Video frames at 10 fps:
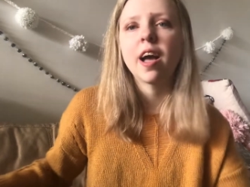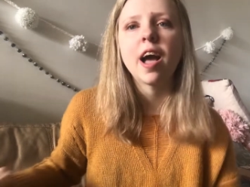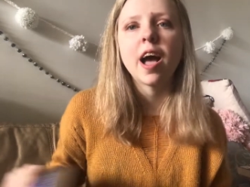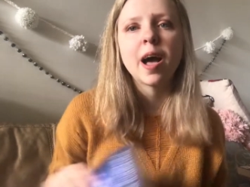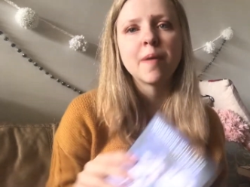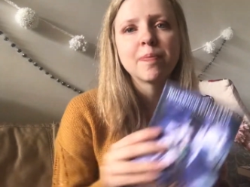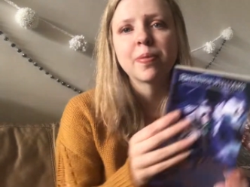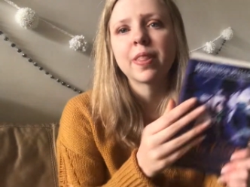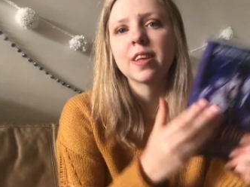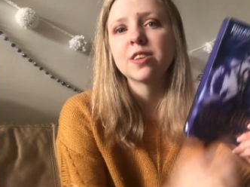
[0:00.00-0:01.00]

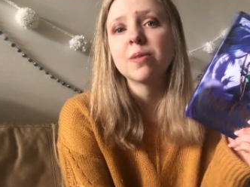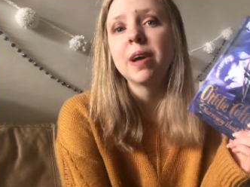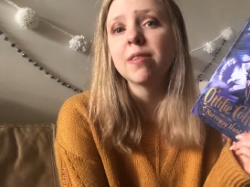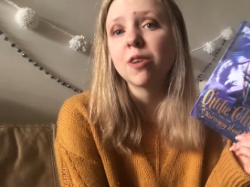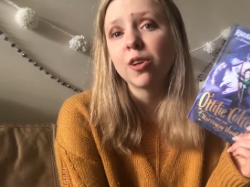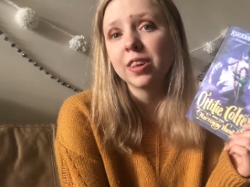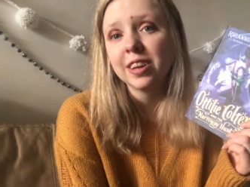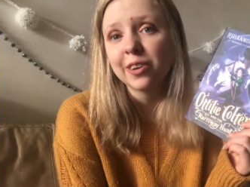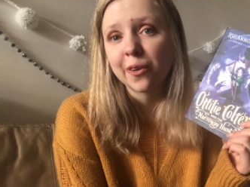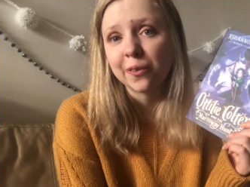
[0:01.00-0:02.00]
So we have Otley
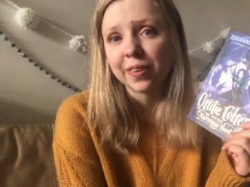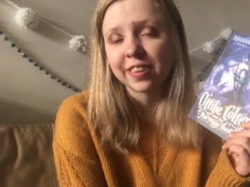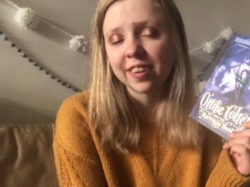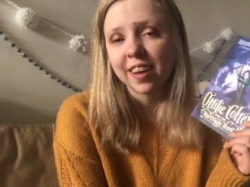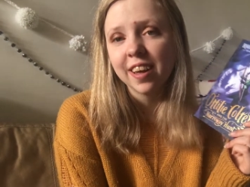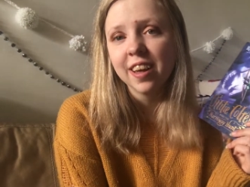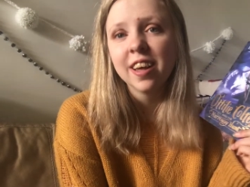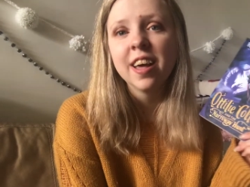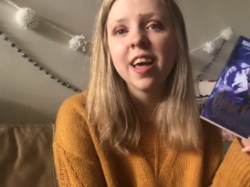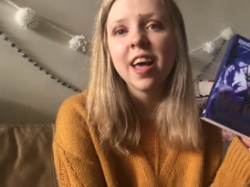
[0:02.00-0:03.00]
Coulter
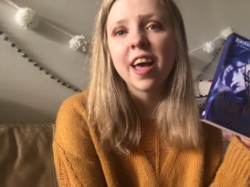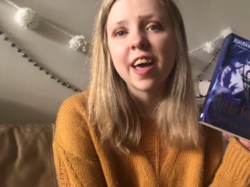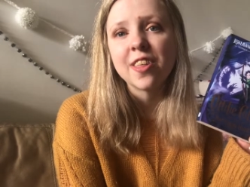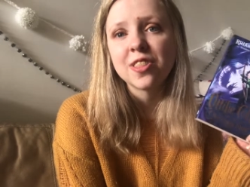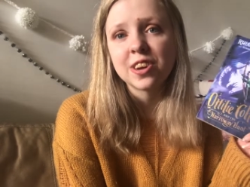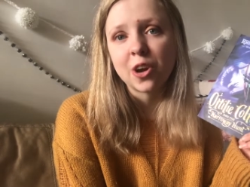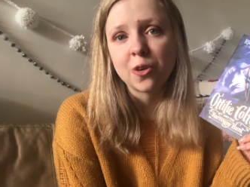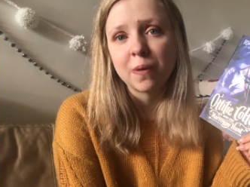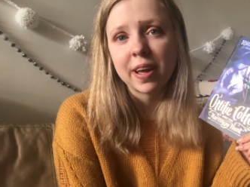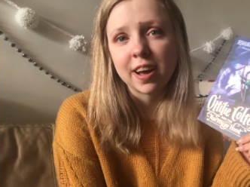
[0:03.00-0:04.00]
and The
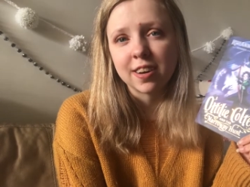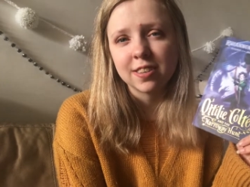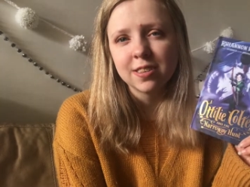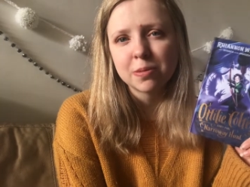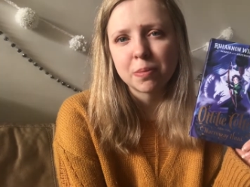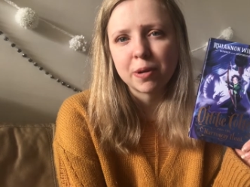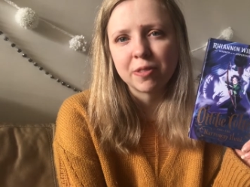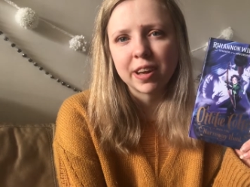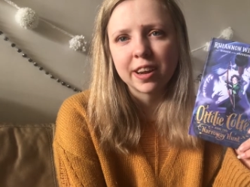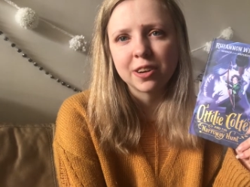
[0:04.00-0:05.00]
Narrowway Hunt by
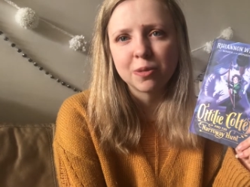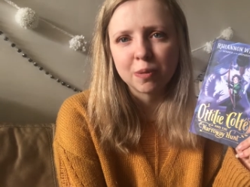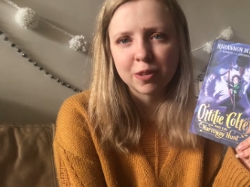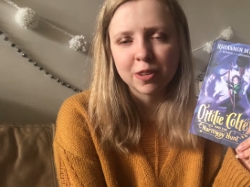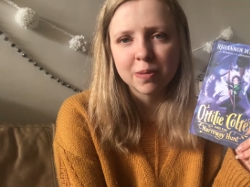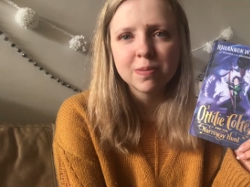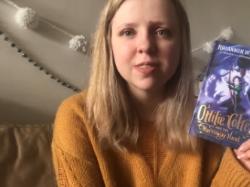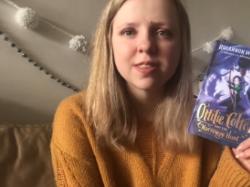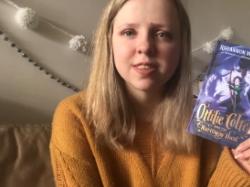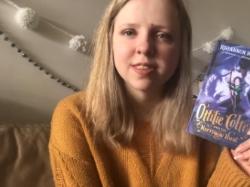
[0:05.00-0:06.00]
Rhiannon Williams.
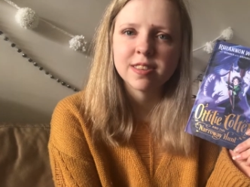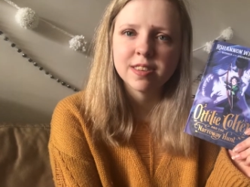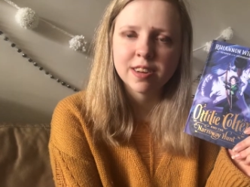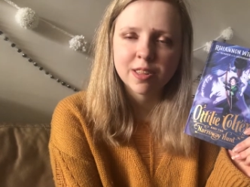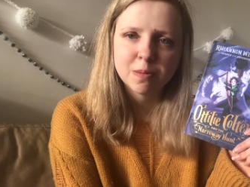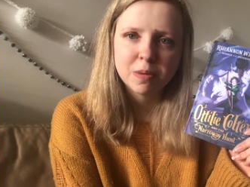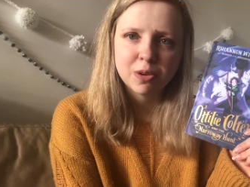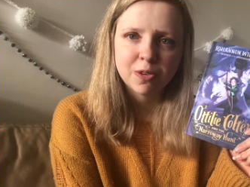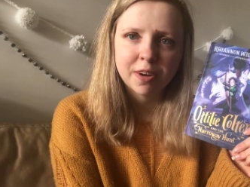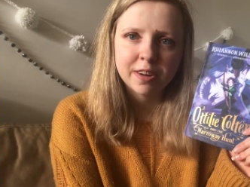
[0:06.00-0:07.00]
This is another
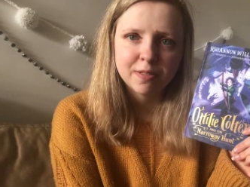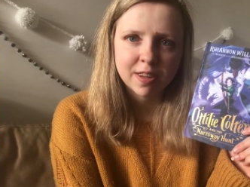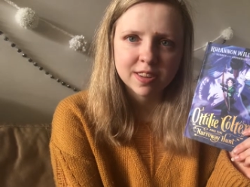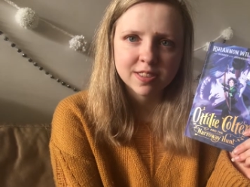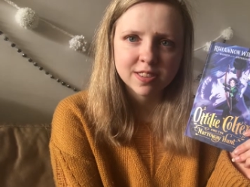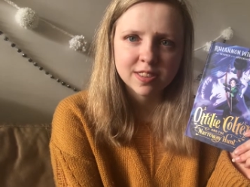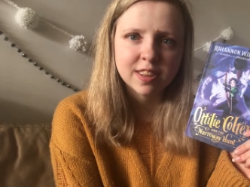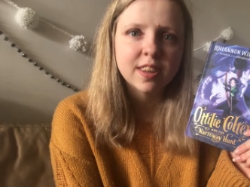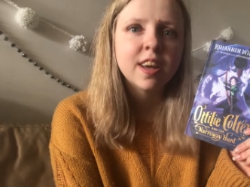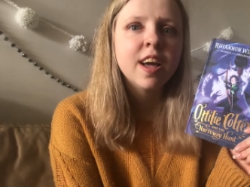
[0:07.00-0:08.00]
middle grade fantasy.